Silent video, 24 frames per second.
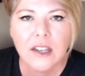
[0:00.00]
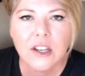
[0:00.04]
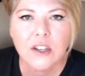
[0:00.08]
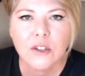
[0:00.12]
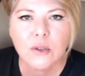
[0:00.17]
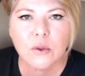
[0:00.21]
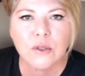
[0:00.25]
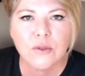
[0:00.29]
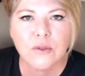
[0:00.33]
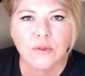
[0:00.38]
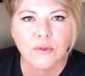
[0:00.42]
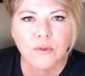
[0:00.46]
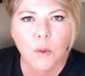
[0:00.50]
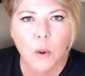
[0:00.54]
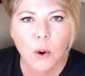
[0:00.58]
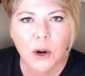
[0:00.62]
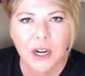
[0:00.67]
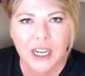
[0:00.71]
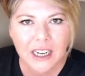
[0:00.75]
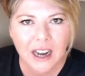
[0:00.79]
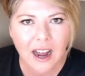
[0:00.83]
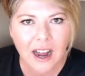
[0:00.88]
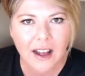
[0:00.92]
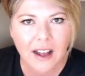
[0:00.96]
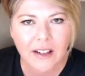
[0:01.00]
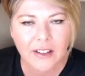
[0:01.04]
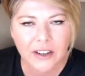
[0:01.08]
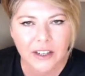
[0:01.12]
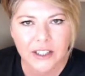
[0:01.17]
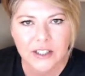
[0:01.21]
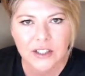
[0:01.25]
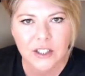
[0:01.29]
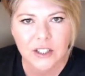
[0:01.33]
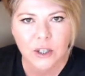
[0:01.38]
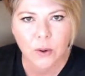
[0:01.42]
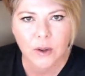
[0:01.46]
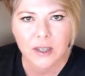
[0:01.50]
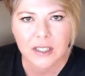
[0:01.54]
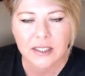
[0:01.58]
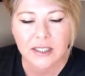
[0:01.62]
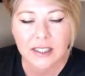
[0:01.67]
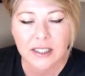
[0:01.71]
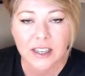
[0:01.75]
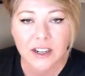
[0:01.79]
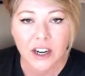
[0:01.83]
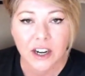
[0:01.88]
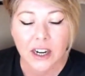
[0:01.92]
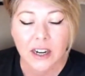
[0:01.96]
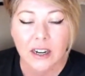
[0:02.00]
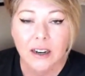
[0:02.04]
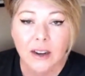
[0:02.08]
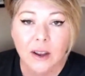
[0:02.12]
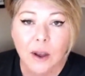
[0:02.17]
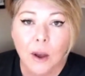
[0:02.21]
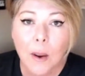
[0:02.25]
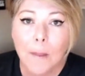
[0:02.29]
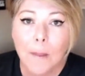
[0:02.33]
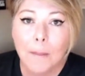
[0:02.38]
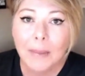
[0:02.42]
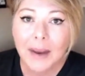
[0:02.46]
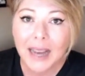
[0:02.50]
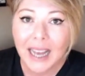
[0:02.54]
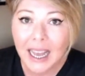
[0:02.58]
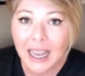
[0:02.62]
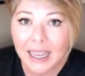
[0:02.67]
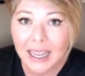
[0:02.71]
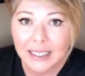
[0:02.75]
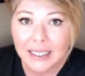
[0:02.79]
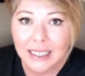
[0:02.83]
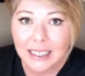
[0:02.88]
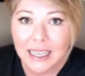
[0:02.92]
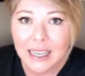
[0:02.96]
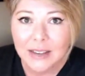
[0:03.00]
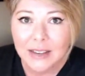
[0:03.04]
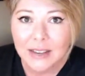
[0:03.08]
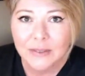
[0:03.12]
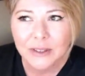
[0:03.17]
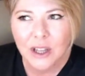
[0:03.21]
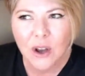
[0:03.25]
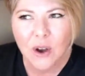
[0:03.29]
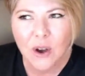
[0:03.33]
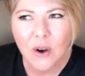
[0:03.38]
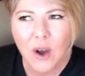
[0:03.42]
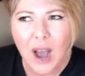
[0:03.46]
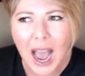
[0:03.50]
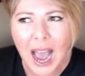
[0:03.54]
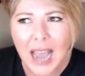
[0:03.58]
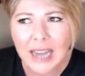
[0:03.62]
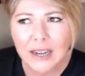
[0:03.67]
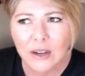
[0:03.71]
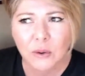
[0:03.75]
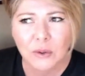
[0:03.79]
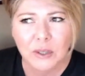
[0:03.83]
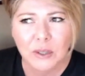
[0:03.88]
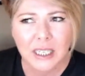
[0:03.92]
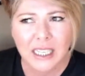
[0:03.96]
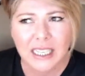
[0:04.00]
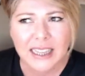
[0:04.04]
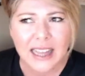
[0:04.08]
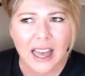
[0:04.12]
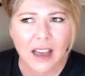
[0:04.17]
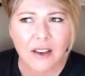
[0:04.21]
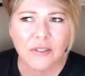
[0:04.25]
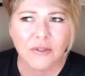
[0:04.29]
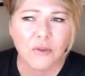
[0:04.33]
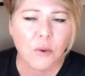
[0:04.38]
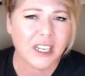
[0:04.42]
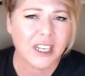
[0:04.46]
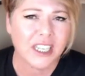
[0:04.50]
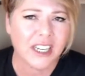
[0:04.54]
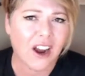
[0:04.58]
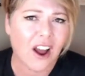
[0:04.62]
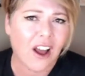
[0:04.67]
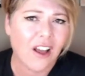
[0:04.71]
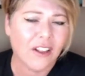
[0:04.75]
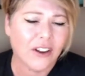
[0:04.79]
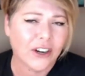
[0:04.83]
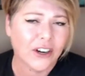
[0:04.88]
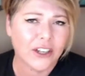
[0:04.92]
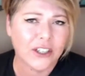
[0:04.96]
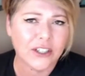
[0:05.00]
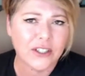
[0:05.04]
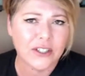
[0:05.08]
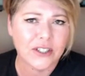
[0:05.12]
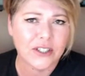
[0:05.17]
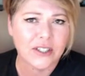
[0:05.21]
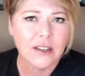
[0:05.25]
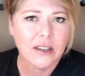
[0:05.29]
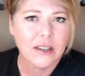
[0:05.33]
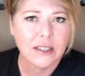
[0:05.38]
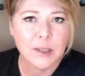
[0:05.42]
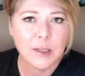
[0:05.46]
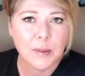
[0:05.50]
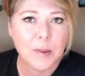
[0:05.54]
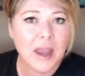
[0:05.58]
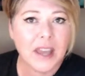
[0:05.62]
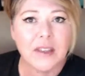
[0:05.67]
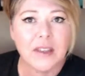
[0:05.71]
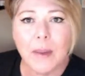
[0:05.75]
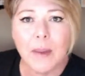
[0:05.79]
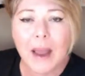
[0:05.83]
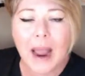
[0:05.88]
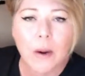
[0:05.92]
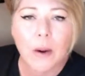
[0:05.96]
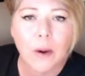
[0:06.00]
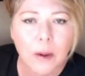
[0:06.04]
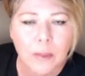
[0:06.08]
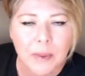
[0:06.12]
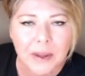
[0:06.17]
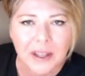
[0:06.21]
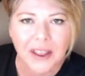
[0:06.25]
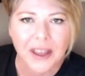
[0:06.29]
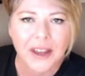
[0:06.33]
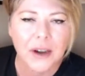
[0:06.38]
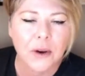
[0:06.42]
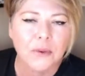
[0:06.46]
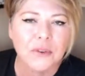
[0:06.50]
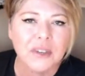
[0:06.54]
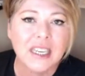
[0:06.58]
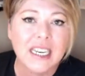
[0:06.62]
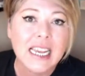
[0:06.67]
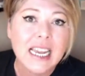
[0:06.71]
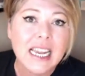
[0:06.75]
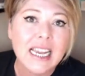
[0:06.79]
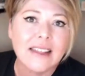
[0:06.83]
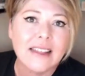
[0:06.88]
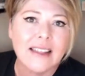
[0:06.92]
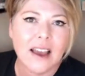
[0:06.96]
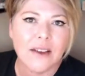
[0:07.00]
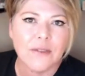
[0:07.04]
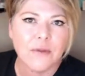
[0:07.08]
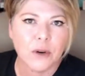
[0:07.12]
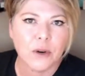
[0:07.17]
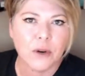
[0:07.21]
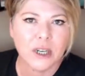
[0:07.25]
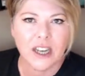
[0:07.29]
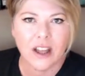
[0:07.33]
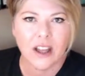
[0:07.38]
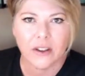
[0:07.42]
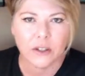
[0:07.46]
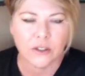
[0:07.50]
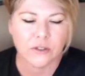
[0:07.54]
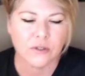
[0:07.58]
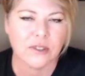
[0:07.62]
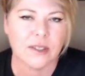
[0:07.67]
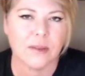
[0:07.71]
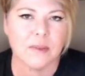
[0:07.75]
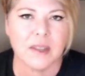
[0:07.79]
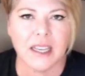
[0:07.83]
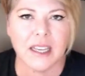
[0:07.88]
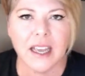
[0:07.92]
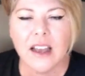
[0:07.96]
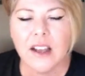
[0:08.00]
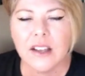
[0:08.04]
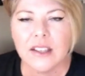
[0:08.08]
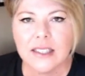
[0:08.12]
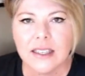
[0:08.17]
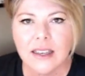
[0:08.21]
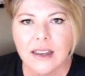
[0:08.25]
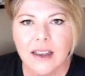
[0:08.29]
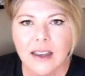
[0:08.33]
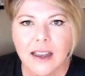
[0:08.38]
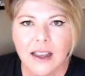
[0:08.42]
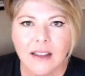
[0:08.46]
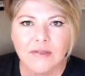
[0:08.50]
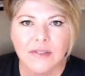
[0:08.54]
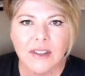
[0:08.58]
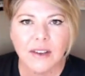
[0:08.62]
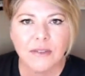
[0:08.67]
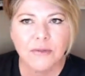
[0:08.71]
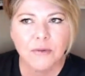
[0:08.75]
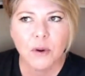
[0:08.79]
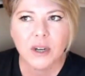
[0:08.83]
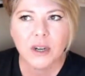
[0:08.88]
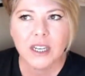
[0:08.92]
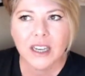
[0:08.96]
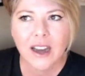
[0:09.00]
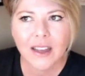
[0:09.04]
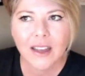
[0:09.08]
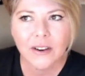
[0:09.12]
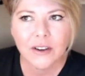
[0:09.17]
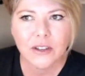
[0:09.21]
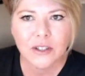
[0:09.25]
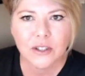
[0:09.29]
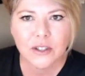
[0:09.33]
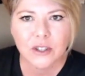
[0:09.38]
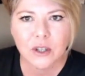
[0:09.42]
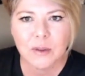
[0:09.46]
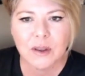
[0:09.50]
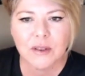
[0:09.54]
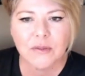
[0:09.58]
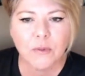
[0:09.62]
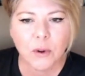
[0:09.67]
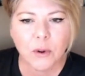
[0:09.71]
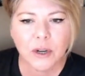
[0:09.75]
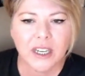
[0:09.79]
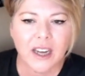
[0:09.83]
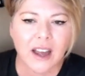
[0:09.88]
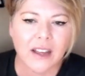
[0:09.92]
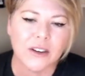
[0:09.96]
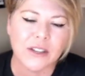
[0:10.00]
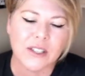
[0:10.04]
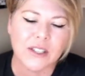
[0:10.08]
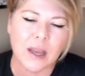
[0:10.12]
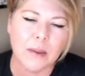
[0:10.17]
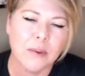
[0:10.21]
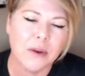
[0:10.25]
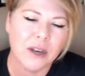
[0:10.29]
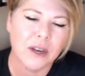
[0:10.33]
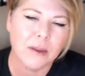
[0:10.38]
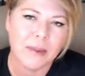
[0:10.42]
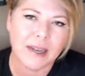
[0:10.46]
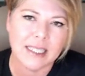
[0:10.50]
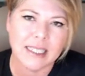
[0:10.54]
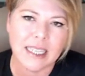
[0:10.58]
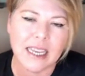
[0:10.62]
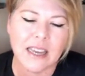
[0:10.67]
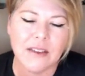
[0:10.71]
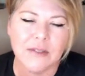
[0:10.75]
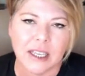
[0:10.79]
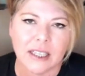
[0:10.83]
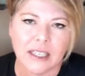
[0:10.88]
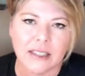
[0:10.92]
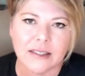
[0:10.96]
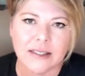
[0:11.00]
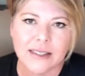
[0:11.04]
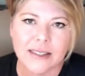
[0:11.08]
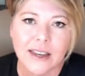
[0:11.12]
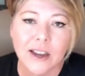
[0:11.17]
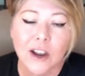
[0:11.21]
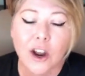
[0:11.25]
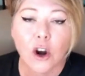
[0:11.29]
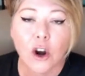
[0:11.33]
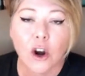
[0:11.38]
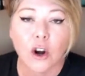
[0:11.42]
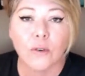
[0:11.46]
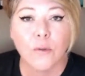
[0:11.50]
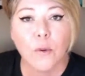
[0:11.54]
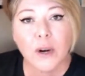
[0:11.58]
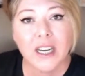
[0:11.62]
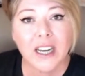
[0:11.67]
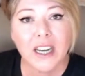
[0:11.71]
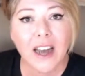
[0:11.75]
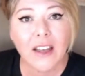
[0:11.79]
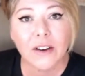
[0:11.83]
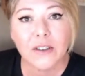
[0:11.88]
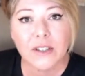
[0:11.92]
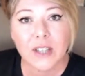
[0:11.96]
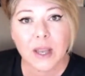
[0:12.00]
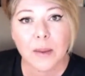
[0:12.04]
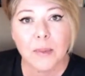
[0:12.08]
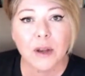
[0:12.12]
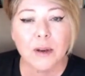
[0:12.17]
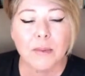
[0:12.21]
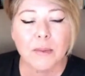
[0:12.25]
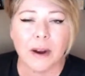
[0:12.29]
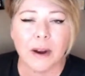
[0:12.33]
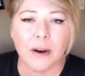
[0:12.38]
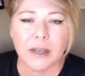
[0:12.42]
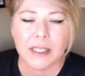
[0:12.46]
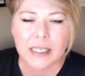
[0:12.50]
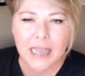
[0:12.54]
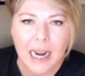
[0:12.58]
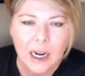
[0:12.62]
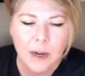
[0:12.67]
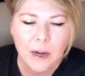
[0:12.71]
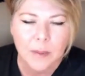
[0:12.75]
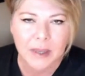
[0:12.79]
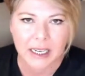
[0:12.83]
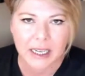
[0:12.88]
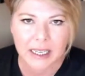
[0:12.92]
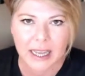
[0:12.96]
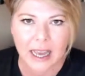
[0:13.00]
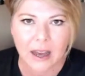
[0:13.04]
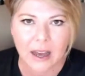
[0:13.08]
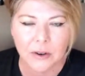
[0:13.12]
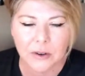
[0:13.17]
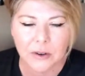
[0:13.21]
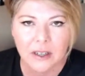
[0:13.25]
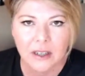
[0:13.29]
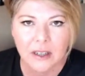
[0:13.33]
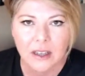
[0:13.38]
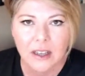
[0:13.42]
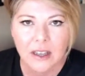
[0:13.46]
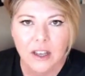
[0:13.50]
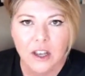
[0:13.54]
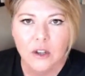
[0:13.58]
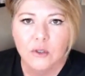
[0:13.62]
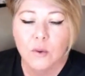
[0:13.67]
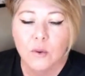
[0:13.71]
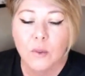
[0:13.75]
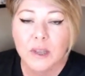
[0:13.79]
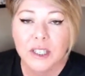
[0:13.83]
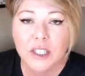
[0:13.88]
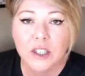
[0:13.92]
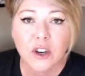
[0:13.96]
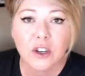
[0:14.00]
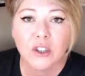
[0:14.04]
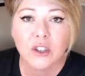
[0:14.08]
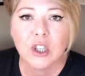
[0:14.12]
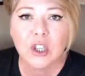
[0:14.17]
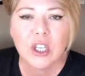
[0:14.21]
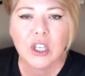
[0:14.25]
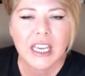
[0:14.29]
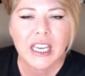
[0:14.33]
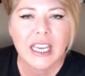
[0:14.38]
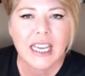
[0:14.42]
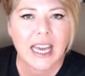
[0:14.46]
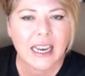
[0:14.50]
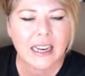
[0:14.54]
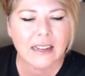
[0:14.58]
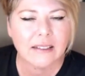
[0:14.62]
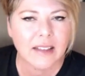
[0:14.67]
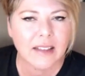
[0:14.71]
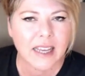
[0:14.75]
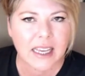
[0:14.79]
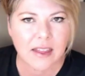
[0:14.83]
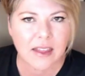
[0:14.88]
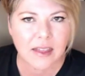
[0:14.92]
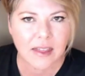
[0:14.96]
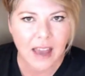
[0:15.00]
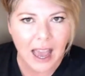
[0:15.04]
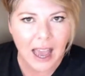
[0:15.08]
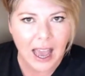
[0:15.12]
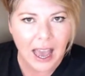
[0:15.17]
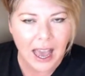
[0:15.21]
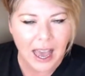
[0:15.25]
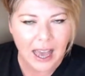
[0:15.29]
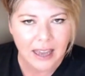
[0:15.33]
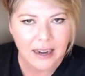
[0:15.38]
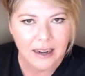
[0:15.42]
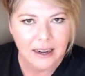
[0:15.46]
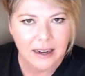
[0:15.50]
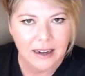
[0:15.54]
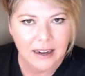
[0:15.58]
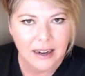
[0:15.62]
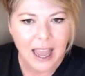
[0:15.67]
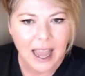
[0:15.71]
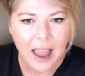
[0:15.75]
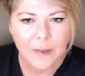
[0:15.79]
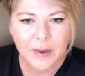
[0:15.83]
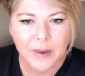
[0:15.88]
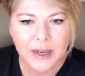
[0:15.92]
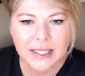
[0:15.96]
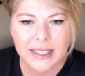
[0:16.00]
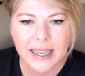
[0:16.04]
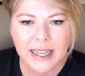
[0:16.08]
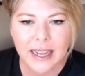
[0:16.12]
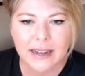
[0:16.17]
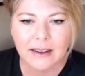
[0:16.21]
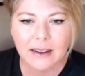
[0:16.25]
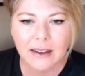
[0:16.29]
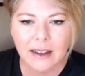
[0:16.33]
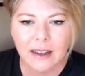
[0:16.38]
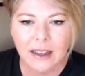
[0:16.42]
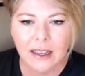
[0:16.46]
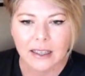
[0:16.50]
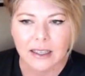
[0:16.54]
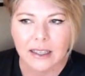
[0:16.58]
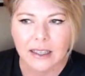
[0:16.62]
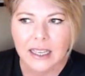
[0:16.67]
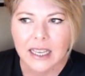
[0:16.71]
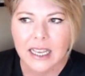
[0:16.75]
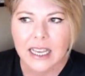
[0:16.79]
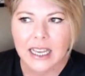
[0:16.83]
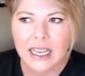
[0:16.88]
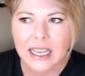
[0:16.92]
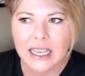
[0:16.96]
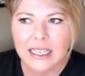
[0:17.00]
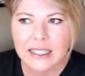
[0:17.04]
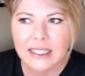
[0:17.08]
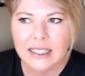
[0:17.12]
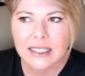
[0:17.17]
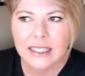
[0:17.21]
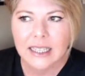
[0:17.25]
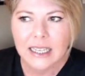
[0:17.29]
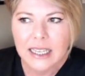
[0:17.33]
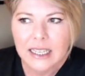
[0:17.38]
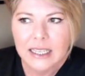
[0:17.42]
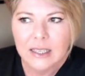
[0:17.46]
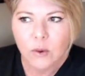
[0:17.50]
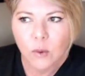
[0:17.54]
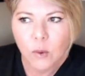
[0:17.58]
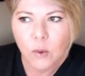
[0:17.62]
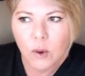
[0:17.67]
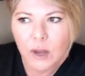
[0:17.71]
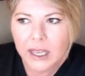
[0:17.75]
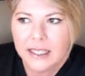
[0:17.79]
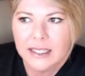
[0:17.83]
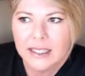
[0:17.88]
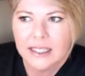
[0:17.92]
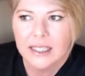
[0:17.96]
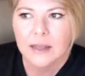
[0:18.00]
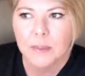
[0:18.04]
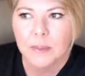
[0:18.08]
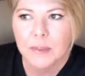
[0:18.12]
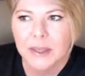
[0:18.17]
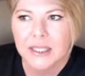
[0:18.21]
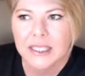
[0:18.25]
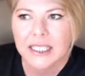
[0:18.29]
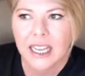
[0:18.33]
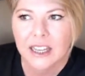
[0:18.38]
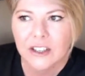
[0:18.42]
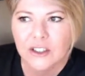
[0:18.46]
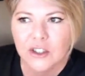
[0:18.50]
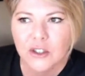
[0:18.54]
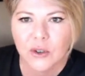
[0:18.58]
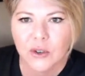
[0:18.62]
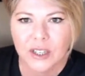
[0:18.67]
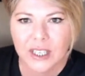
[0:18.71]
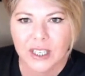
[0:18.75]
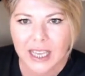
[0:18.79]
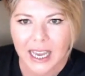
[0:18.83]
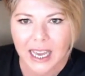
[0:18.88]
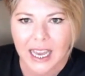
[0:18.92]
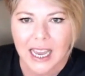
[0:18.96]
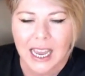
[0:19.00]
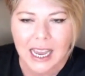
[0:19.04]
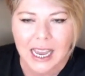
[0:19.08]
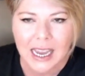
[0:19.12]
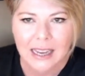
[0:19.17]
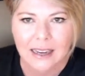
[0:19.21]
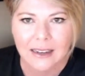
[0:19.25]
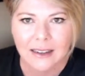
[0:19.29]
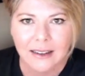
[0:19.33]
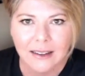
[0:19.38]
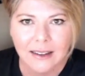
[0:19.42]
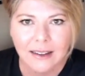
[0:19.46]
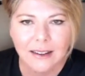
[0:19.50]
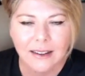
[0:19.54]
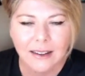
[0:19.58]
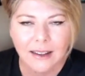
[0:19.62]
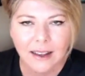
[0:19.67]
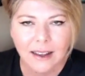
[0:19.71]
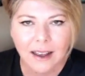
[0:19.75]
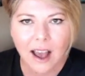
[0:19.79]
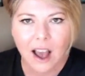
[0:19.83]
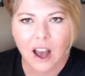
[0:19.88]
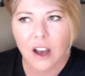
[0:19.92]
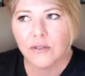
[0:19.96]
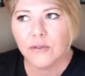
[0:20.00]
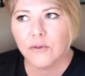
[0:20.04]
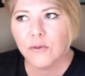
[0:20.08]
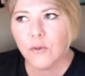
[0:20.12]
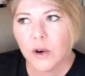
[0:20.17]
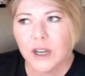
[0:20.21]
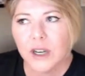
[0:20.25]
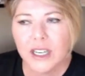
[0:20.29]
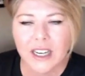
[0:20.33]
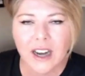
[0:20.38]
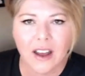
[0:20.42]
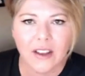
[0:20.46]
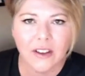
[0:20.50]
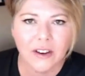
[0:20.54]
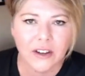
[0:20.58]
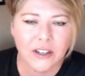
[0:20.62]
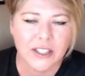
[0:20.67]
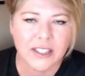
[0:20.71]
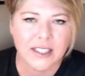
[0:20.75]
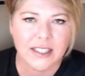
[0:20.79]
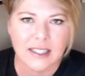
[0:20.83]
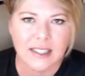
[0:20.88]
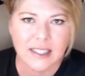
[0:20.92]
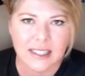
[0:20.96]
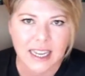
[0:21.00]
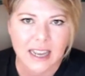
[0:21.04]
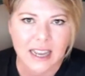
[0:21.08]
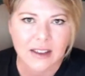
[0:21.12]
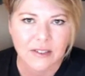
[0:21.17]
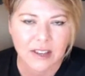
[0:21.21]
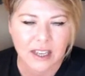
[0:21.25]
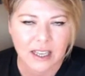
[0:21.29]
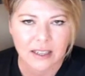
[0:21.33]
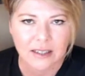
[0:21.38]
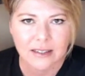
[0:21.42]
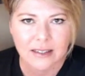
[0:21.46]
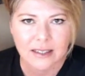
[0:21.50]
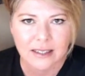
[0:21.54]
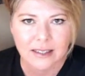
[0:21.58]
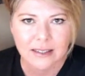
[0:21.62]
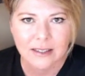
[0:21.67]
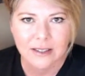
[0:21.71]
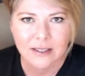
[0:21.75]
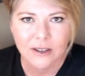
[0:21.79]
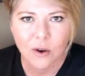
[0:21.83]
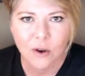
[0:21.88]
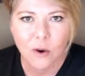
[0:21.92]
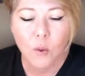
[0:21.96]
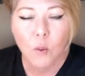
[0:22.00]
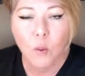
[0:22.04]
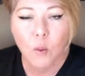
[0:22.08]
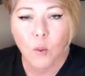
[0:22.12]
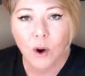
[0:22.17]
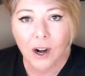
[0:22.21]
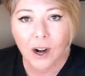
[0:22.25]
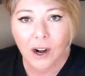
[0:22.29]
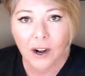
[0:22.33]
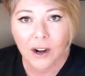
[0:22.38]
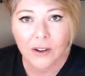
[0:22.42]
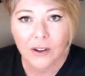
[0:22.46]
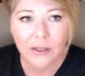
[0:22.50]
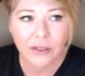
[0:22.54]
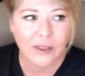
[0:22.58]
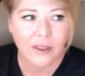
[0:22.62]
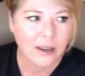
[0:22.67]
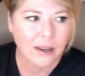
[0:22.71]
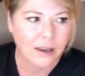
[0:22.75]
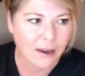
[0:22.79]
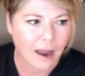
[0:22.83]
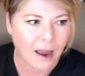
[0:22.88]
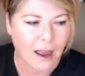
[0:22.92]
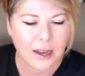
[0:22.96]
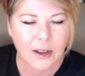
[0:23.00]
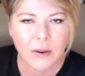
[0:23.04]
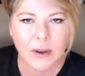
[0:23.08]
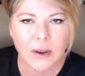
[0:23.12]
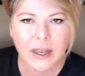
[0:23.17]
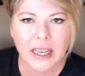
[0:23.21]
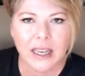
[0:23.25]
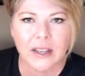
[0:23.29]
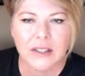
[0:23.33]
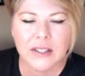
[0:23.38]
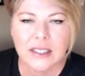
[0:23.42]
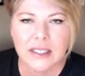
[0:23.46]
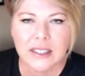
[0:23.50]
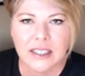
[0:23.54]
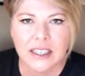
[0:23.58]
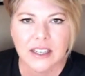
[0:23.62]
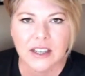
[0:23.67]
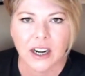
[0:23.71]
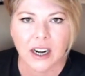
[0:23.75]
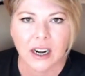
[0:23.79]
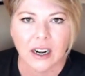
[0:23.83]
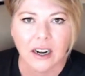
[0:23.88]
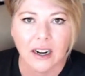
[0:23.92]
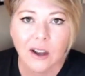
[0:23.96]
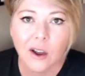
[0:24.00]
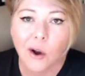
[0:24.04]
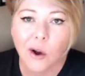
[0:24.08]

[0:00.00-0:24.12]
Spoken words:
So it's $40 to go out to dinner. But even though I don't need that $40 to pay the power bill, I don't need that $40 for something else, that $40 could be $40 I put in my savings or $40 I put in my retirement account. So when we start looking at it like that and we say, is the potential gain of $40 in savings worth not going out to dinner?